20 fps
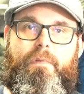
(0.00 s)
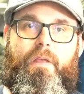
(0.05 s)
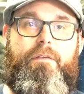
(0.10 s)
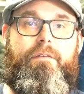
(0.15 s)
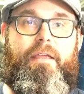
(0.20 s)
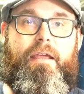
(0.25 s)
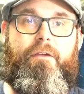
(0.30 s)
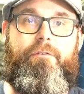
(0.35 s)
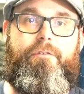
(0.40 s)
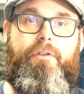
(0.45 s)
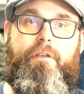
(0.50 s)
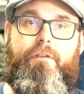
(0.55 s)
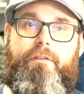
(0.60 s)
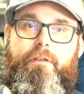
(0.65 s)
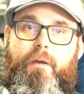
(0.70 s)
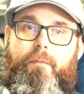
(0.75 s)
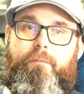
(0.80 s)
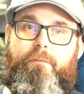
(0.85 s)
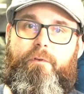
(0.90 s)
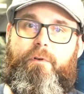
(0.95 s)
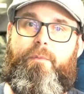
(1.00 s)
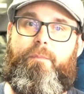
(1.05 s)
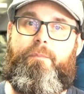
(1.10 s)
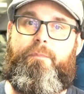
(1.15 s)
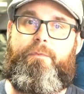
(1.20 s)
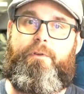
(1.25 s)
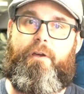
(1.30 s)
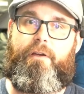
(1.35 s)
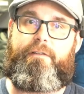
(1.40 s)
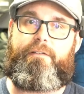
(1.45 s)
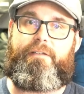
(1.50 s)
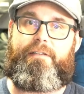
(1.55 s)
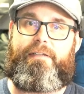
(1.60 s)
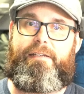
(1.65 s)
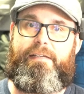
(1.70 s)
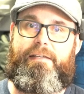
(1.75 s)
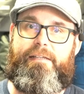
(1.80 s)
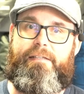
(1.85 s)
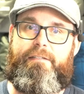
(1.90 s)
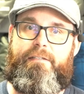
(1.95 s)
Down does come from ducks and
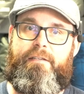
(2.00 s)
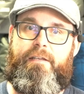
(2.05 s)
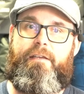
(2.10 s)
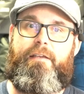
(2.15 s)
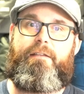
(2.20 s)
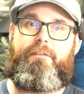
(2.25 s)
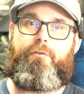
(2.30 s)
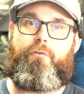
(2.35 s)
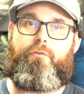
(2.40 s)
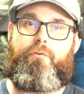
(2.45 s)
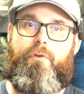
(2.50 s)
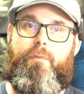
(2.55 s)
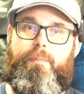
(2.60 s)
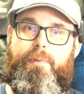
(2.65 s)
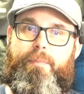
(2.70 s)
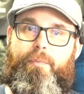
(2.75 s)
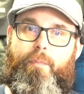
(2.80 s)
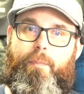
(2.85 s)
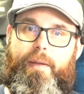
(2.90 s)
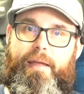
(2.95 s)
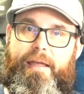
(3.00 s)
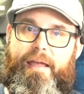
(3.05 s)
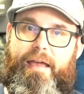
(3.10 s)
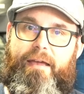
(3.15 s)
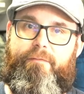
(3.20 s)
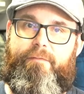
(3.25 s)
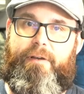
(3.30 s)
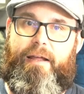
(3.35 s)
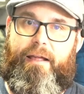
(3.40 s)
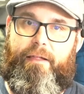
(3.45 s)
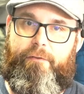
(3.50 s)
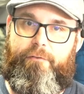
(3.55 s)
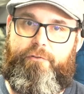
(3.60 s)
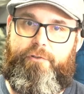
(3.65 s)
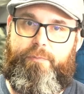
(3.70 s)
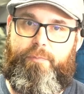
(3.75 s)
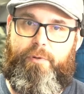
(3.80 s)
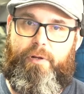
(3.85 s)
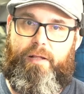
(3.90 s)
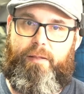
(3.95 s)
geese, so some people may have an
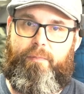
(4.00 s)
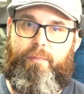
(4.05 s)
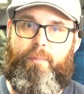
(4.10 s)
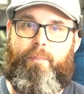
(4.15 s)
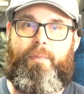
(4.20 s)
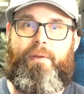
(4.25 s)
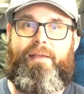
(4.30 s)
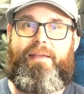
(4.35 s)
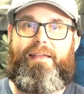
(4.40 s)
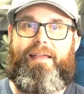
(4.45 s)
allergy problem,